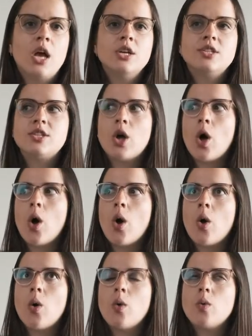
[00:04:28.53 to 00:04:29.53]

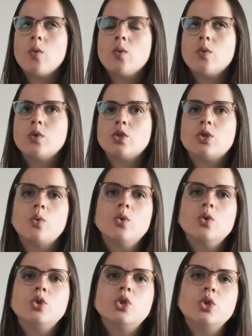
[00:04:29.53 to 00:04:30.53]
So
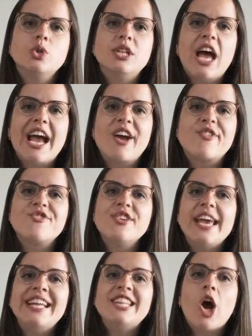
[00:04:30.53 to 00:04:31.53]
you should
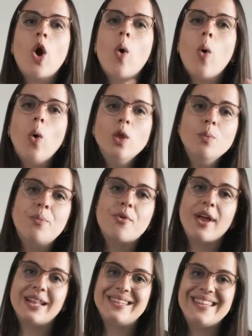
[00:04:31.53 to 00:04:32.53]
create whole
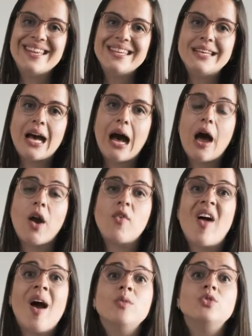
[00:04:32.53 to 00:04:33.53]
branding
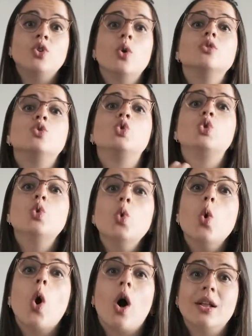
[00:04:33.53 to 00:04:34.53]
around your
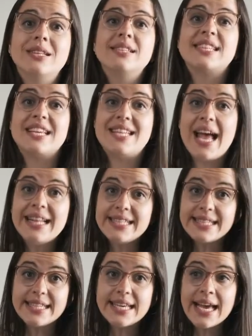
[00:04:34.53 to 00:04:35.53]
true hotel's
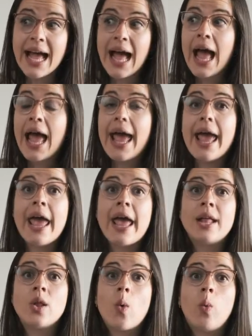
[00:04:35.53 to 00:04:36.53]
identity
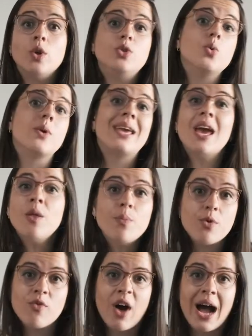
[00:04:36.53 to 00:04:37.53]
and what you can
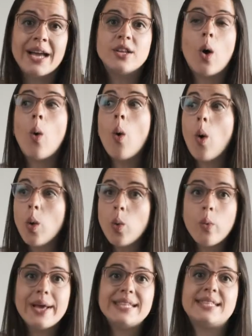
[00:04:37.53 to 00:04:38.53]
provide
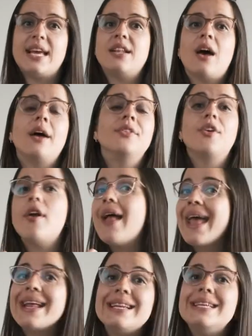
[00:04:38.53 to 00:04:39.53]
always and under
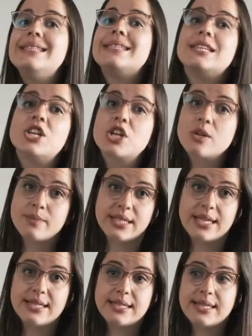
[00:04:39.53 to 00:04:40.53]
any
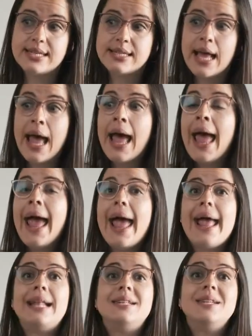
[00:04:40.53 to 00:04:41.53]
circumstances.
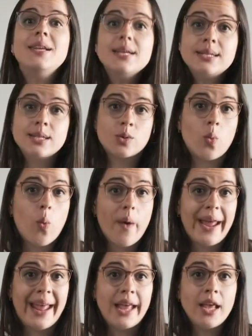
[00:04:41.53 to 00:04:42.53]
And this
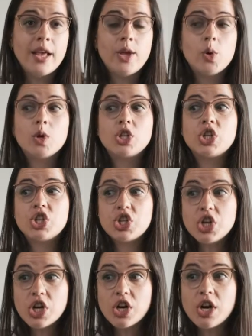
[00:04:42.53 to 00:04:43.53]
way, you're
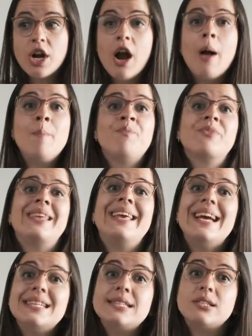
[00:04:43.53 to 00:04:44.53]
sure
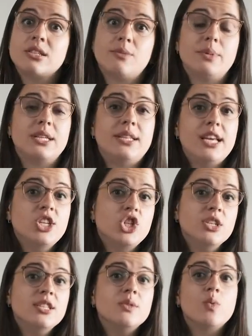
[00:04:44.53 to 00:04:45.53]
guests'
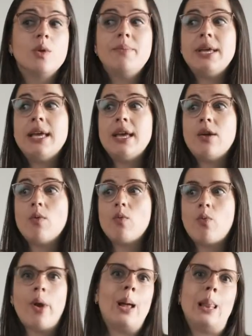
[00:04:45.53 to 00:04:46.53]
expectations will be
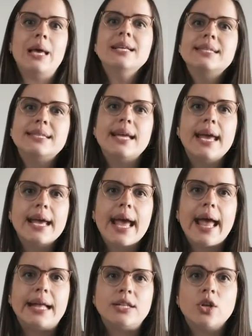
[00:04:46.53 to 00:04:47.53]
realistic
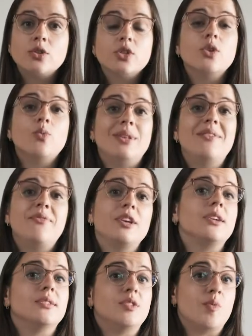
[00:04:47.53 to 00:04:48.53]
and not so
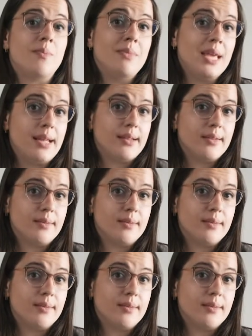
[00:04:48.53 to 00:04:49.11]
difficult to meet.